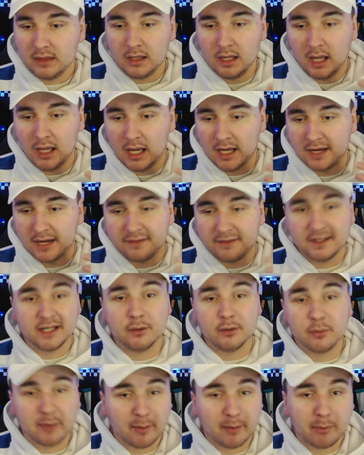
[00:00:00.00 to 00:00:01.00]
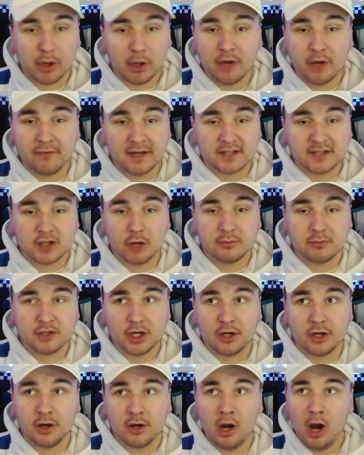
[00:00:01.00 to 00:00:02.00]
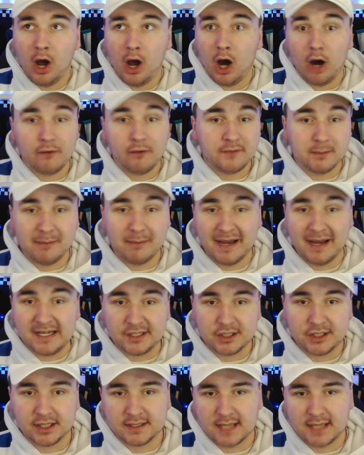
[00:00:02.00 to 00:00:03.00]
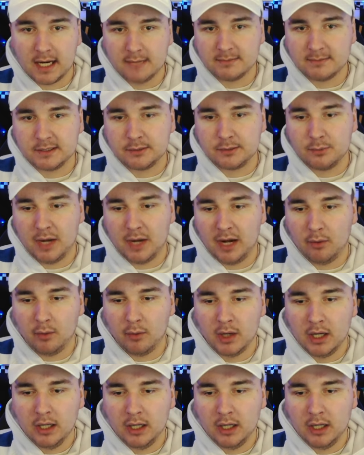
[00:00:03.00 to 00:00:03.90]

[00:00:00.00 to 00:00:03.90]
and I think it would be a perfect option off the bench at times as well.